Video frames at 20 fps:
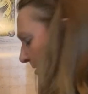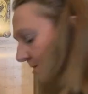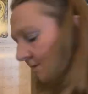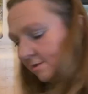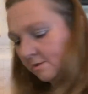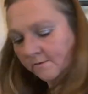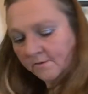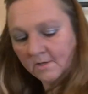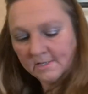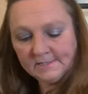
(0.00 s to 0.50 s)

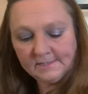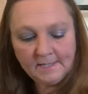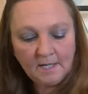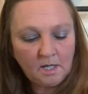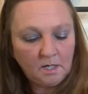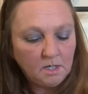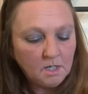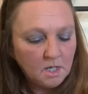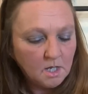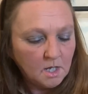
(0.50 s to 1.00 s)
So that's
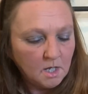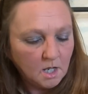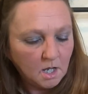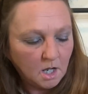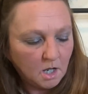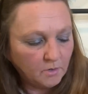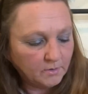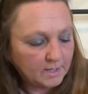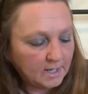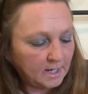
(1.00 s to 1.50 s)
that.
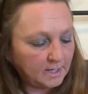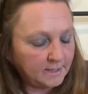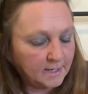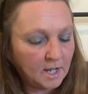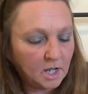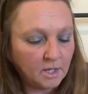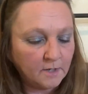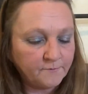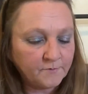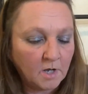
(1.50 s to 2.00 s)
Okay,
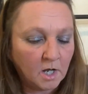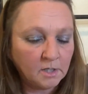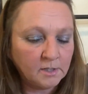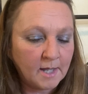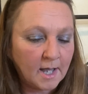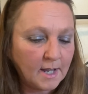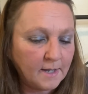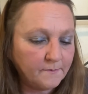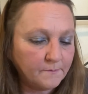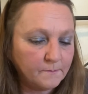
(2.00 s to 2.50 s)
now if y'all
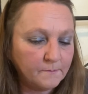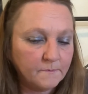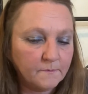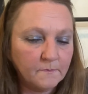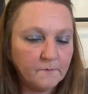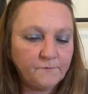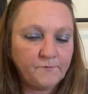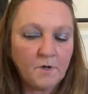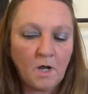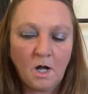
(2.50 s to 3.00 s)
like
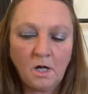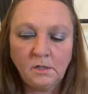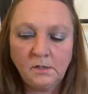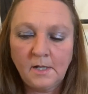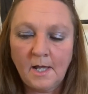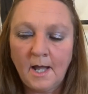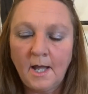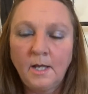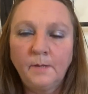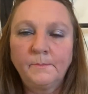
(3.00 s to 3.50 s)
if y'all
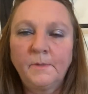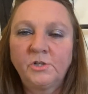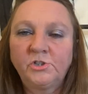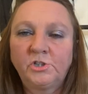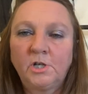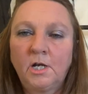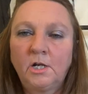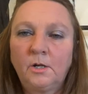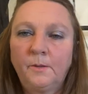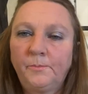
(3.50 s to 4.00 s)
like my
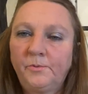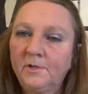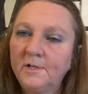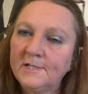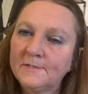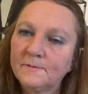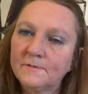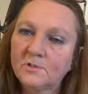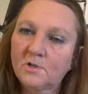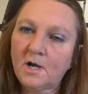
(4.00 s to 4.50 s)
channel,
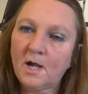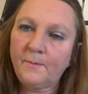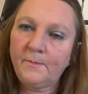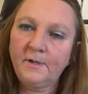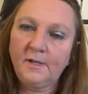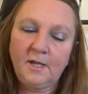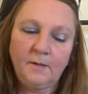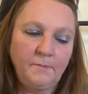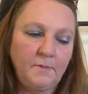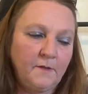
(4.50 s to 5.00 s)
please subscribe
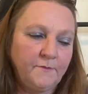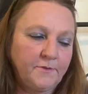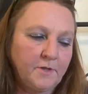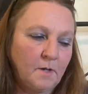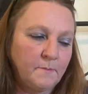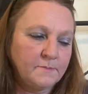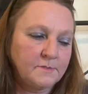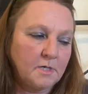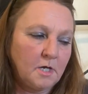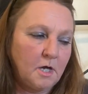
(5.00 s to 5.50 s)
and give me a
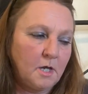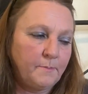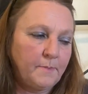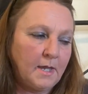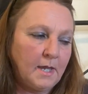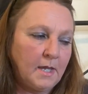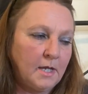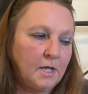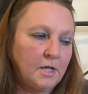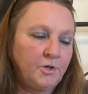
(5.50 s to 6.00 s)
thumbs up.
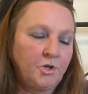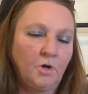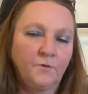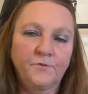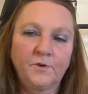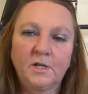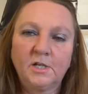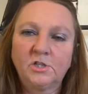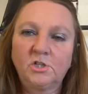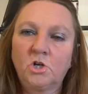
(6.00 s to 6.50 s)
And don't
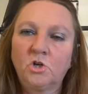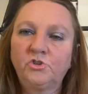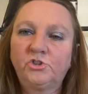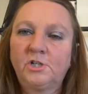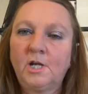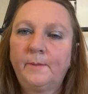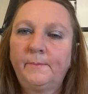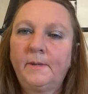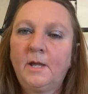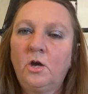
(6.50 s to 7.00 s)
forget to go
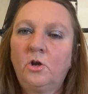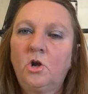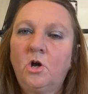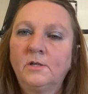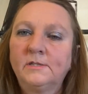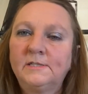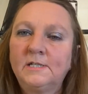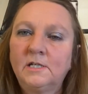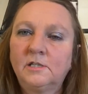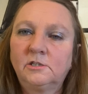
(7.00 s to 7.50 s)
check me out
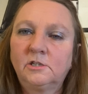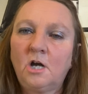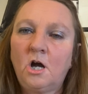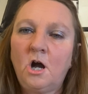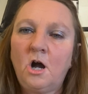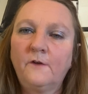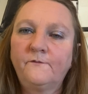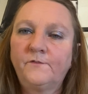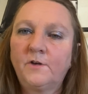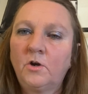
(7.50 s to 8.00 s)
on
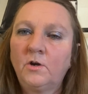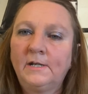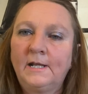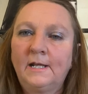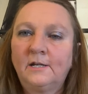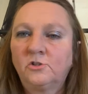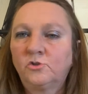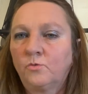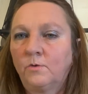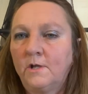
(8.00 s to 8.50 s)
TikTok,
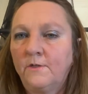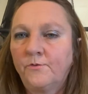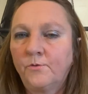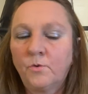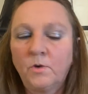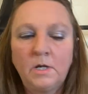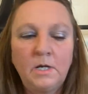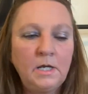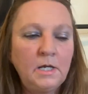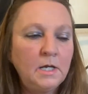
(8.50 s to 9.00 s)

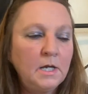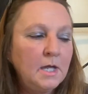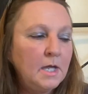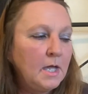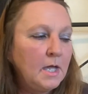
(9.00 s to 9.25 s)
FairyNana23.